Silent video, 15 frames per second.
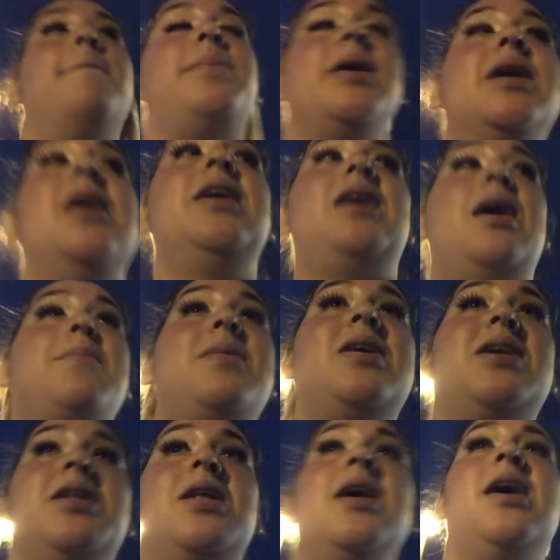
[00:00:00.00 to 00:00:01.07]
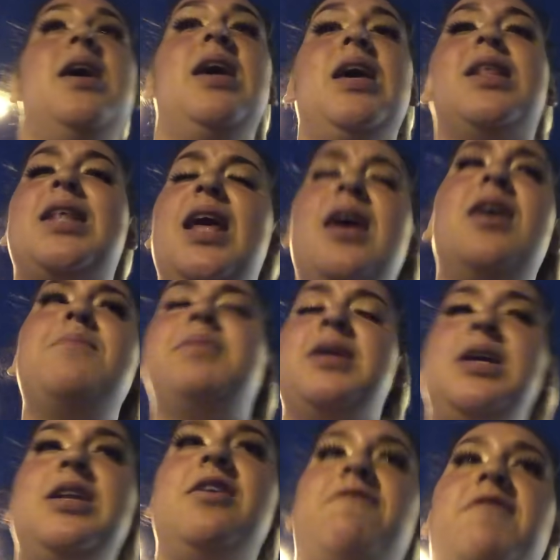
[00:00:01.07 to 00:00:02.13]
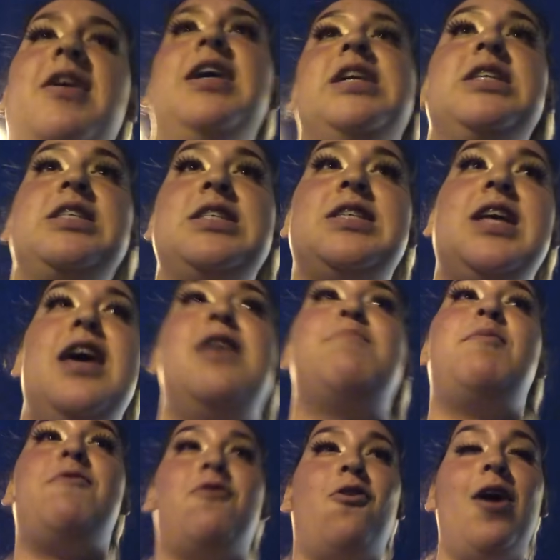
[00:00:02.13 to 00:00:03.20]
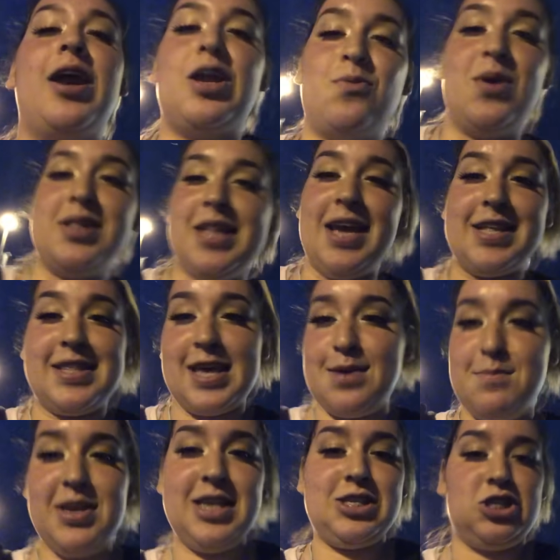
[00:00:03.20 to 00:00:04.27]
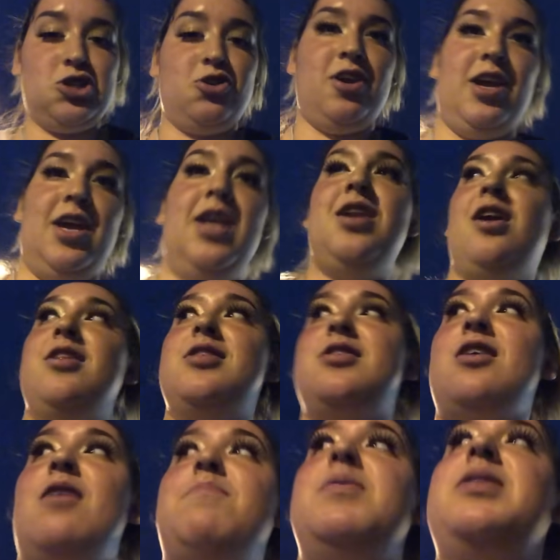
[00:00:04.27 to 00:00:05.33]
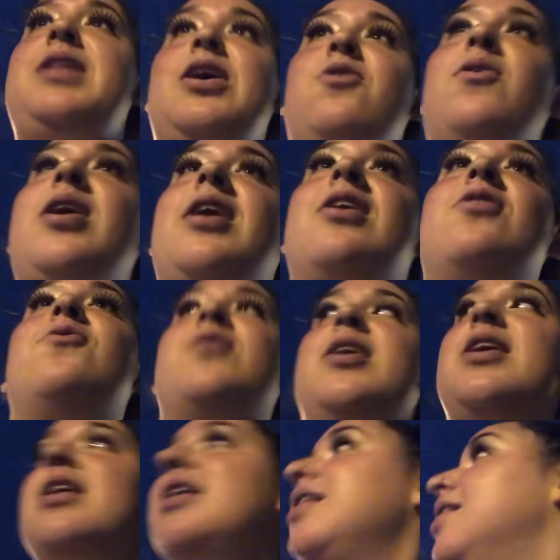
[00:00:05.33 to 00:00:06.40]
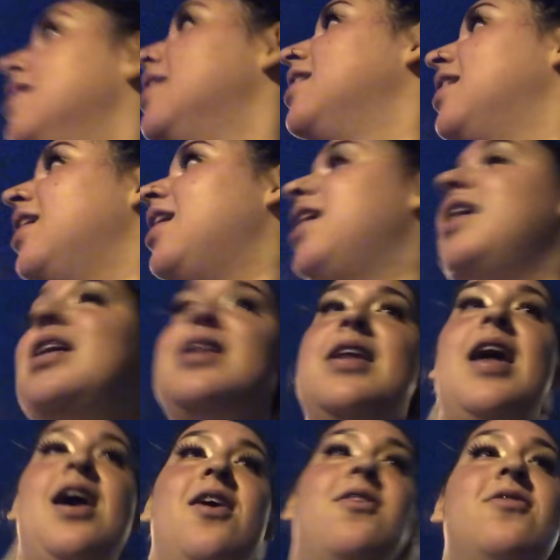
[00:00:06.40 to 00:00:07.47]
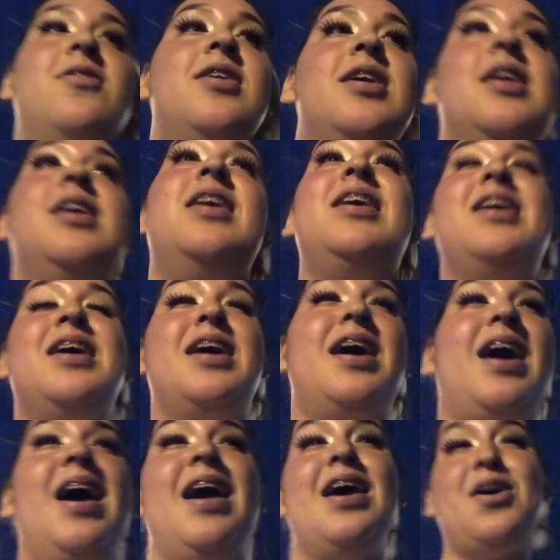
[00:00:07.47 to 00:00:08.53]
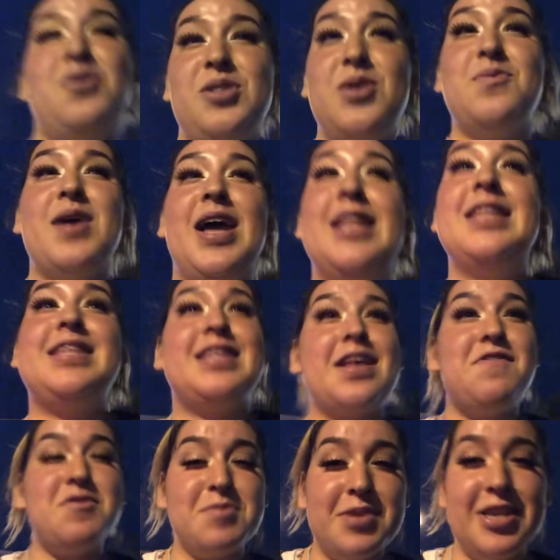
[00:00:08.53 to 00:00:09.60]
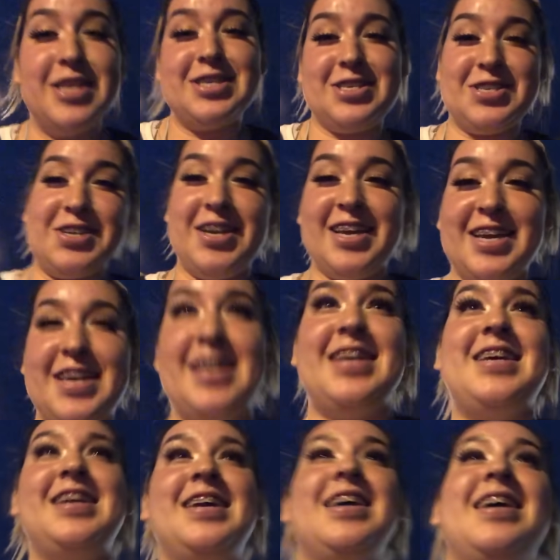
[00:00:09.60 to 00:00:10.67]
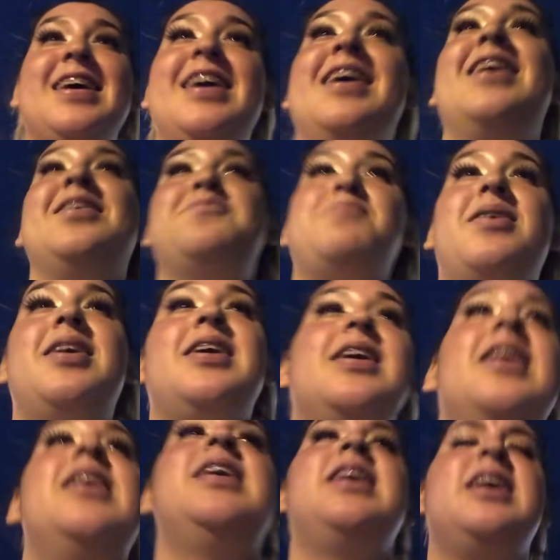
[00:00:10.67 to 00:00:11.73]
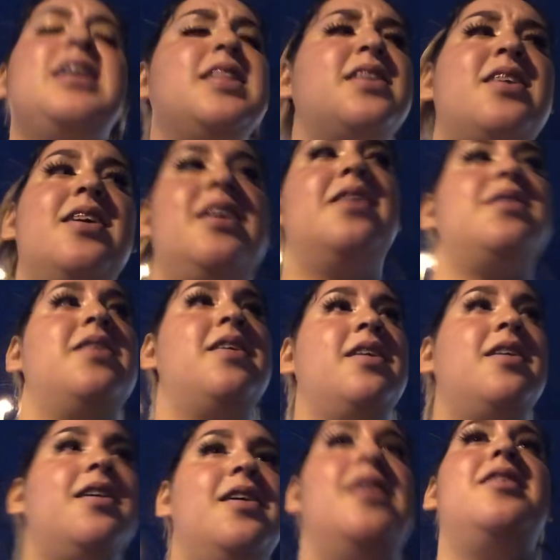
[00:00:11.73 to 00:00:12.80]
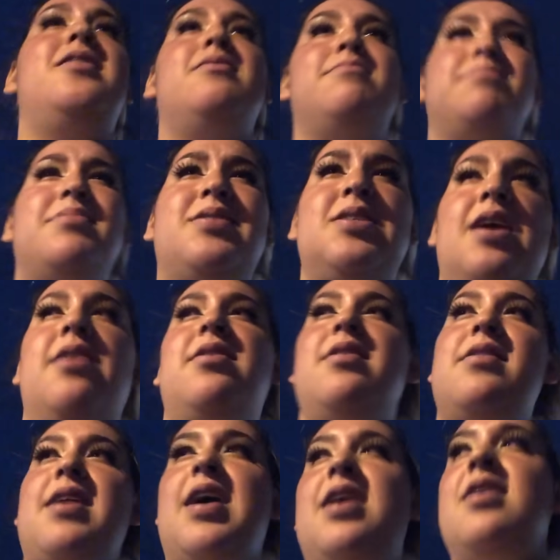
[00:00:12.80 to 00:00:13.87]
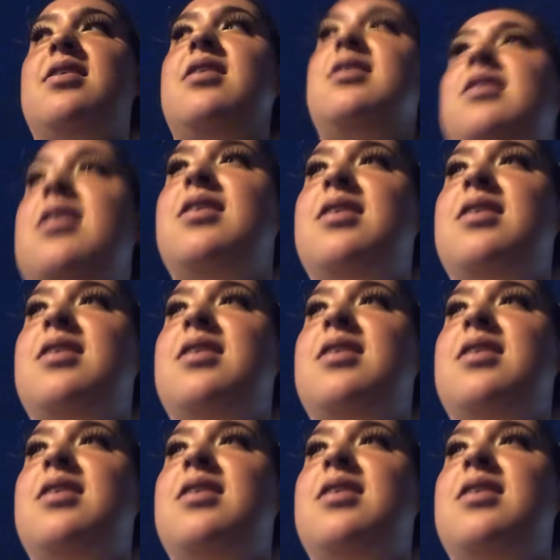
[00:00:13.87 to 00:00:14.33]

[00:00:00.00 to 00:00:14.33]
But I mean, it's not completely different. It's just like before I could run like 10 minutes straight, non-stopping, like going hecka quick. And now I only ran 7 minutes straight, but it's good. Other than that,